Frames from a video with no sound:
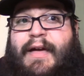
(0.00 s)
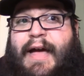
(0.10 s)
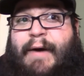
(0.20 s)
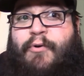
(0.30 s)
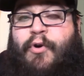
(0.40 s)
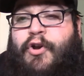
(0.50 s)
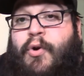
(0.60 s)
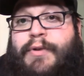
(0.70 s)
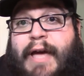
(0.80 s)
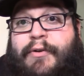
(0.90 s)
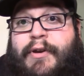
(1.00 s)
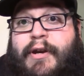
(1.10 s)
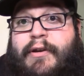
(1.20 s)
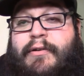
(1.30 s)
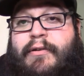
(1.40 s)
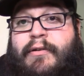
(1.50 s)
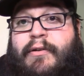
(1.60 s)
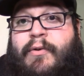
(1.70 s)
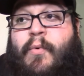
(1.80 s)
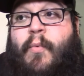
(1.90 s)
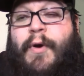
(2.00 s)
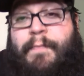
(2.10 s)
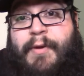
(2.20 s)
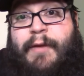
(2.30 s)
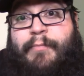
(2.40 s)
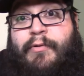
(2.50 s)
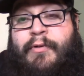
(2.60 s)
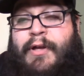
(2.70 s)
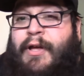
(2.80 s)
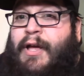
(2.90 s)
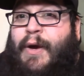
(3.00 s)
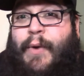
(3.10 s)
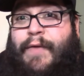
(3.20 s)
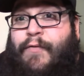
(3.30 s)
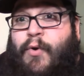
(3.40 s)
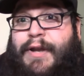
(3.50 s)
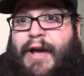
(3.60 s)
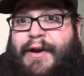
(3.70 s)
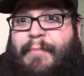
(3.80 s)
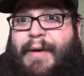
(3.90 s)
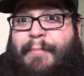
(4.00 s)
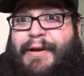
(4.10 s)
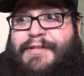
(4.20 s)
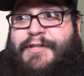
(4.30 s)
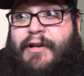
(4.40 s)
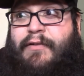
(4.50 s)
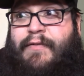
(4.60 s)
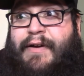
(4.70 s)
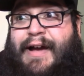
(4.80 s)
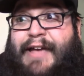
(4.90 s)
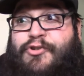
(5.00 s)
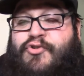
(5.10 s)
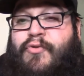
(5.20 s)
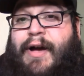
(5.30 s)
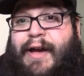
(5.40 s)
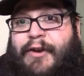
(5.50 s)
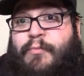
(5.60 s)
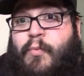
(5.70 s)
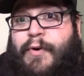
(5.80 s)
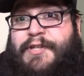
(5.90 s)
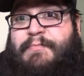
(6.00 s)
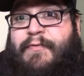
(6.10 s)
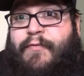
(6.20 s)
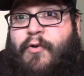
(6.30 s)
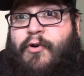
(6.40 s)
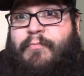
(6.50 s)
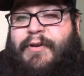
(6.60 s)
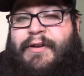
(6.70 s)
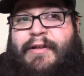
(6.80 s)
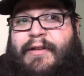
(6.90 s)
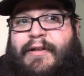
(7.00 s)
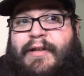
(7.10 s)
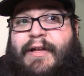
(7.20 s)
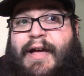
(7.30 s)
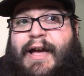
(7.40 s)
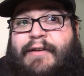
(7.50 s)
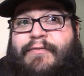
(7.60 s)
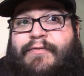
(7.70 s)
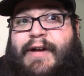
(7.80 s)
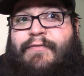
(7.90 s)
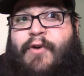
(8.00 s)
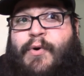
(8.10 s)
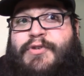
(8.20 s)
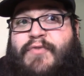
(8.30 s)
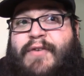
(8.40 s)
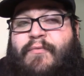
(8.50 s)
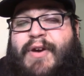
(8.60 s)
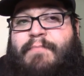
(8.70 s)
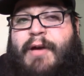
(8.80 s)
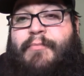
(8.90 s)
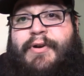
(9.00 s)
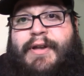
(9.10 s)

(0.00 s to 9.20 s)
I would only go down there with people. I would never go down there by myself. I tried once before, but I've always remembered